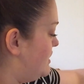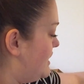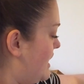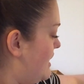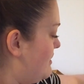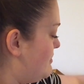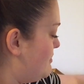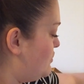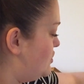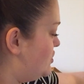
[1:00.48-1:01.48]
going to get my
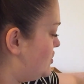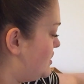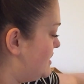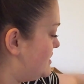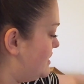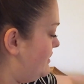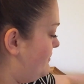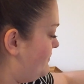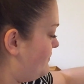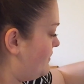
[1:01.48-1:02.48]
moisturiser,
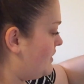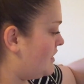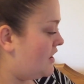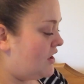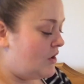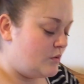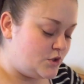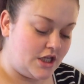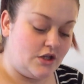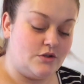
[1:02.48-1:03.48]

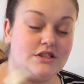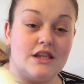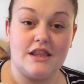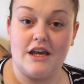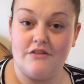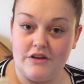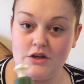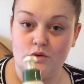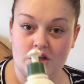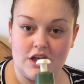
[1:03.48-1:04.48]
which I use the
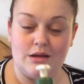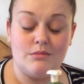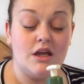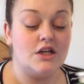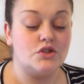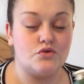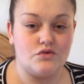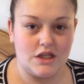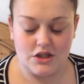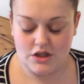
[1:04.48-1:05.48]
Aveeno cream. It's
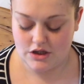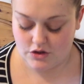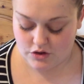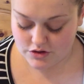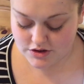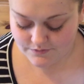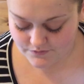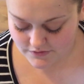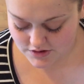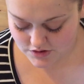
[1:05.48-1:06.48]
really good.
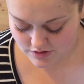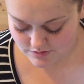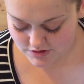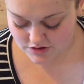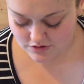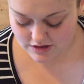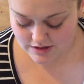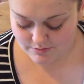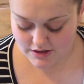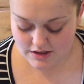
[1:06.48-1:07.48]
So I'm just going to
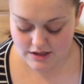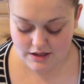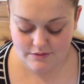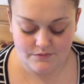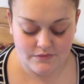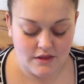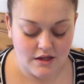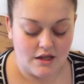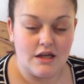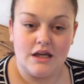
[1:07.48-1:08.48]
get a bit of that,
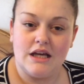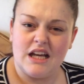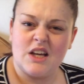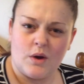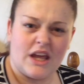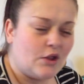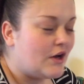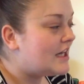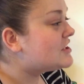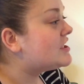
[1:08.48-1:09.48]
quite a
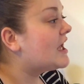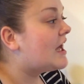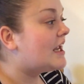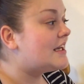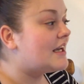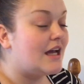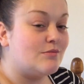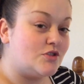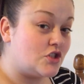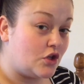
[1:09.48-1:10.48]
lot actually, and
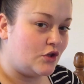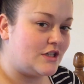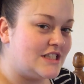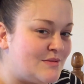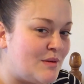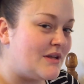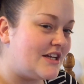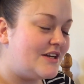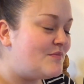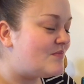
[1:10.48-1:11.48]
I'm just going to look into my
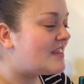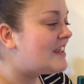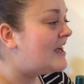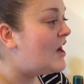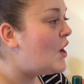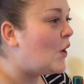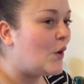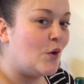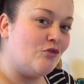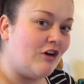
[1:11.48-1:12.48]
mirror
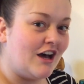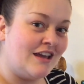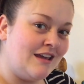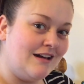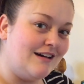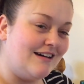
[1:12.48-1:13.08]
over here